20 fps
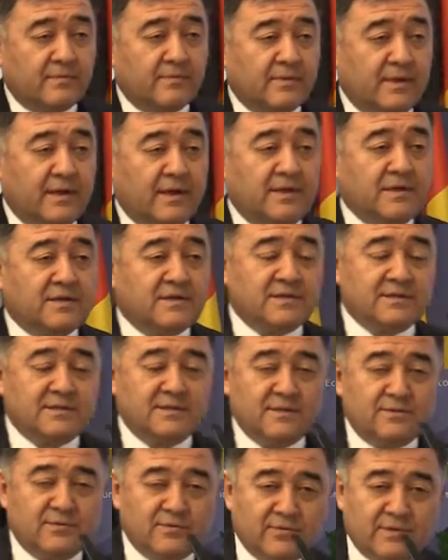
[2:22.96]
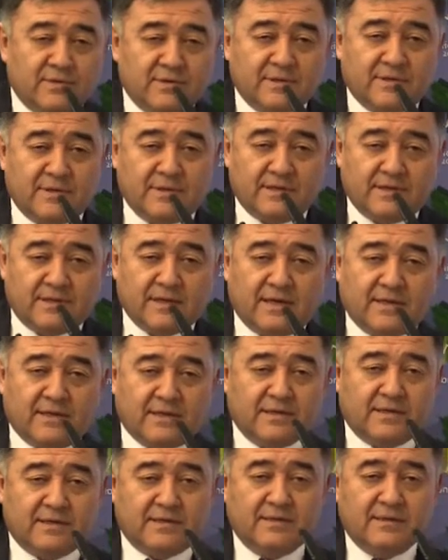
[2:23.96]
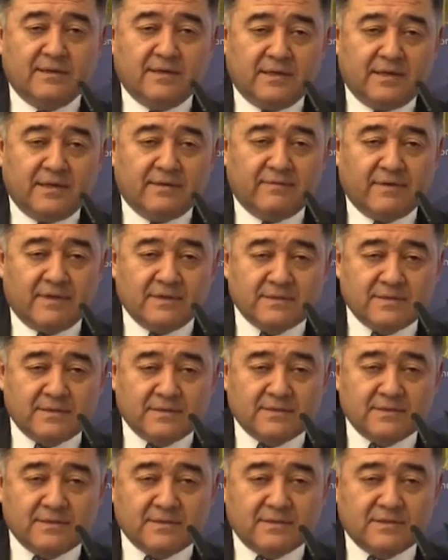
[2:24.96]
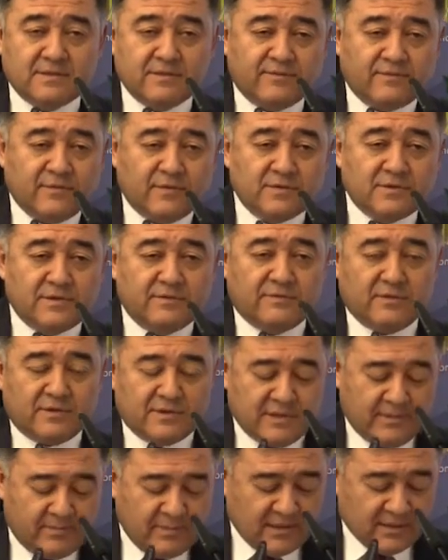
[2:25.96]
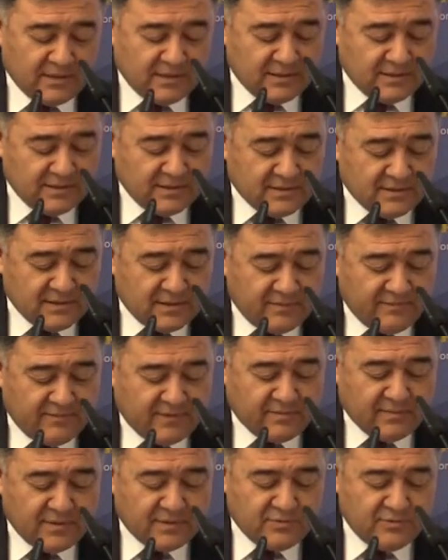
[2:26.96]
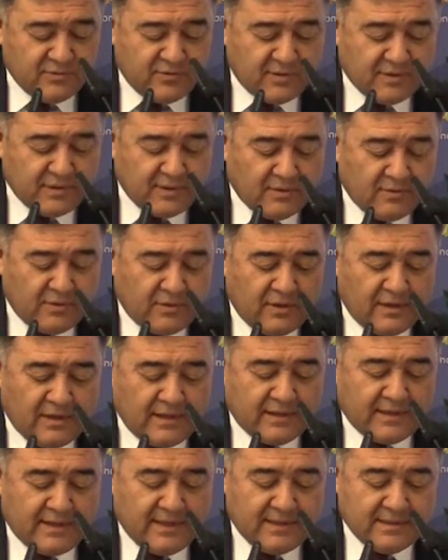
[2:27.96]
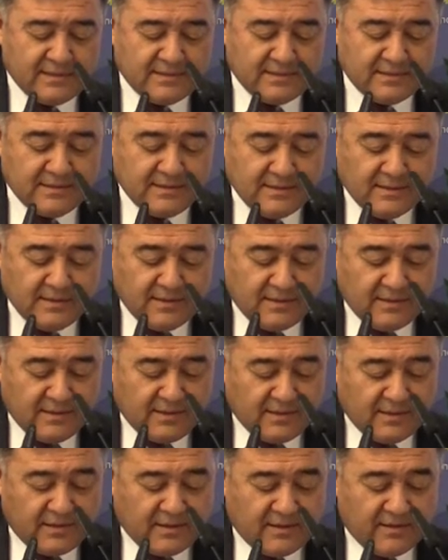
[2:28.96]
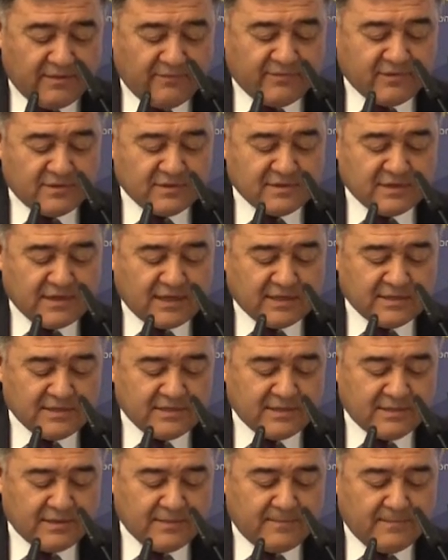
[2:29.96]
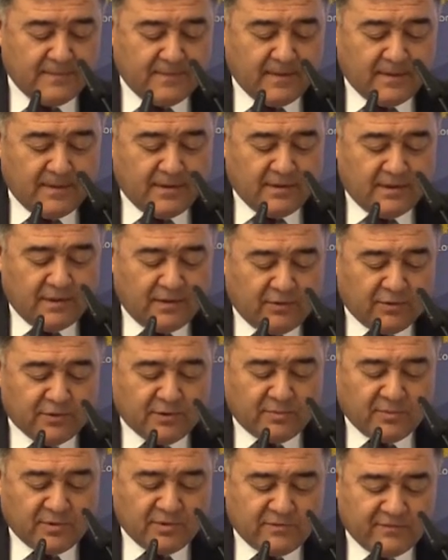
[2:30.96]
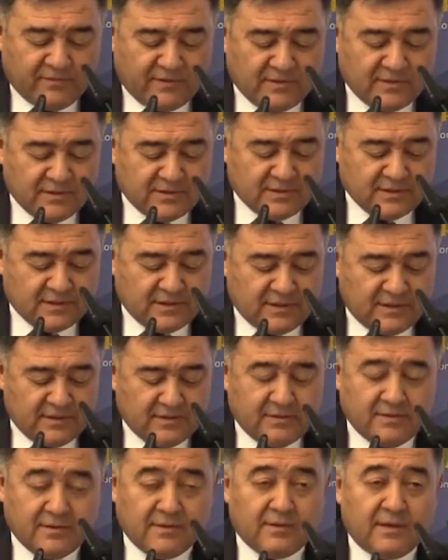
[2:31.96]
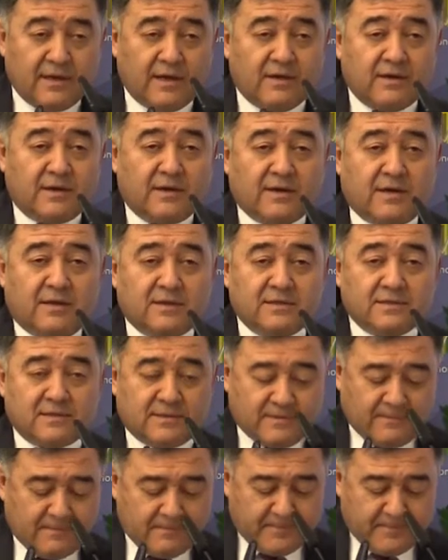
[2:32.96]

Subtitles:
are interested to attract investors. It's first of all chemical industry, pharmaceutical, oil and gas, infrastructure, automotive industry, agriculture.